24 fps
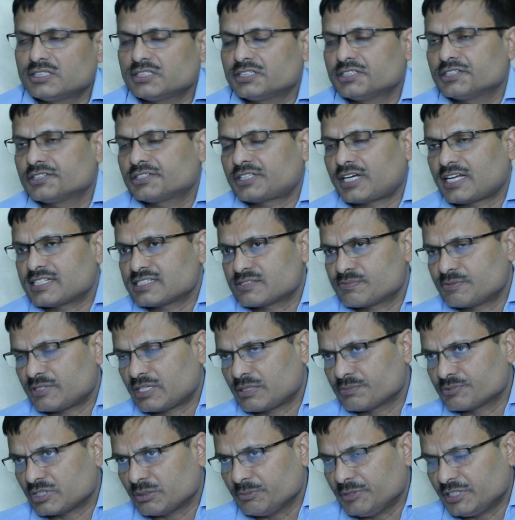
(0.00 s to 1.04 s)
There is a transfer
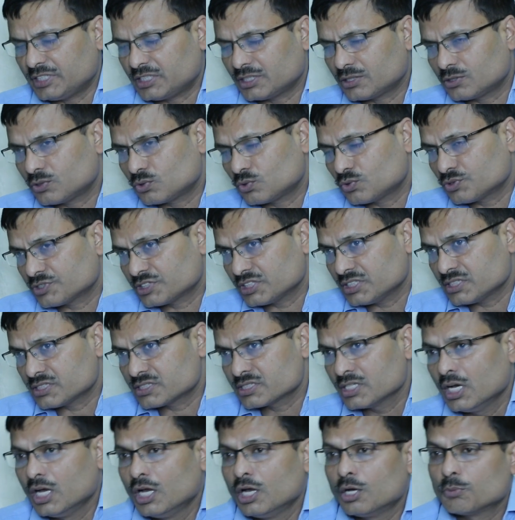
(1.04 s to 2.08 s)
of
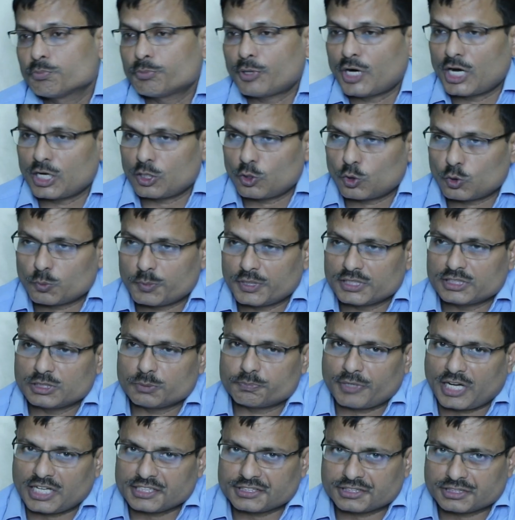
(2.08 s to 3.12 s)
semitendinosis followed by the
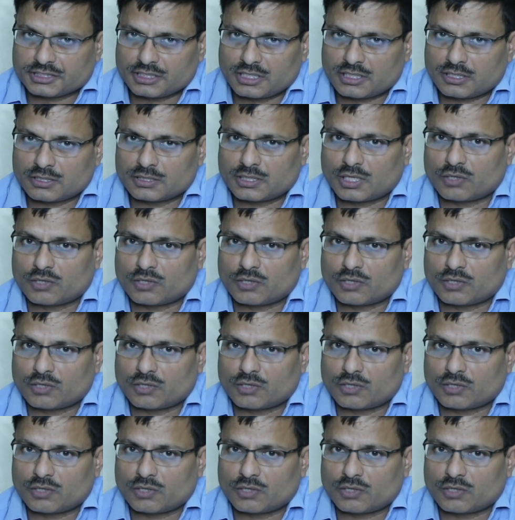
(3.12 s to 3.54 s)
plaster.